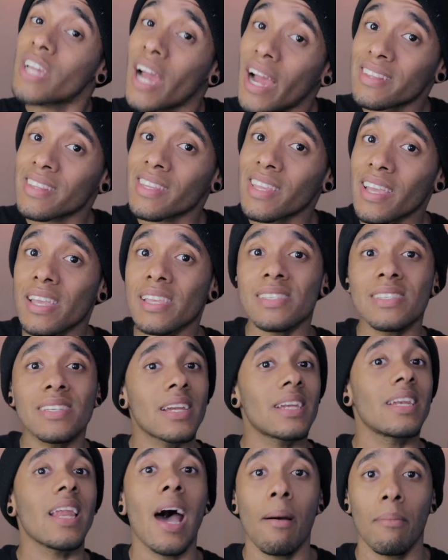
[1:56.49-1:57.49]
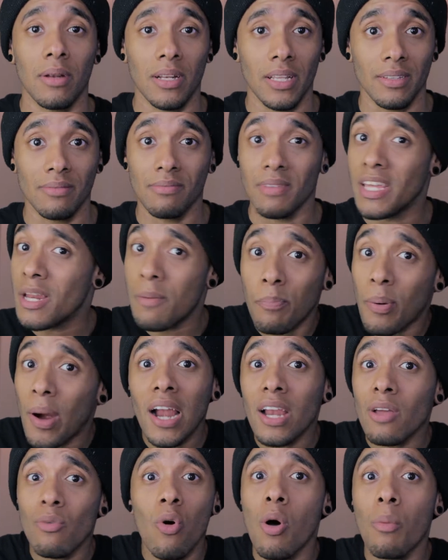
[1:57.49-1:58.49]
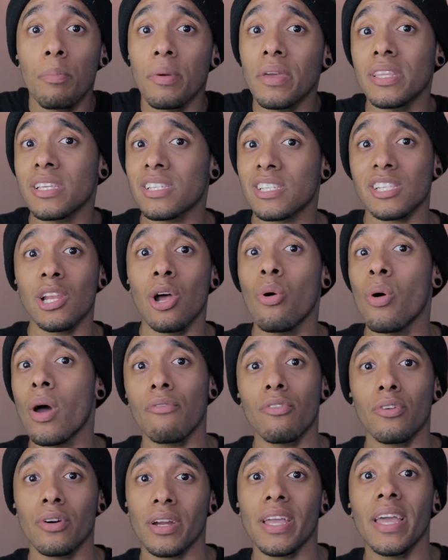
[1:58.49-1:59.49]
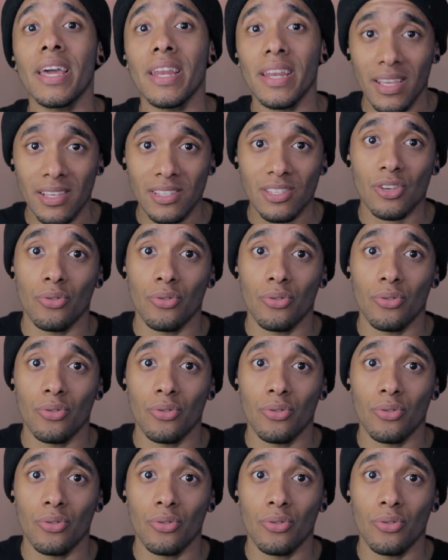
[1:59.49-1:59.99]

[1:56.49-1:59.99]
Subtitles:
I think is an anomaly, and it probably won't be this low ever again in his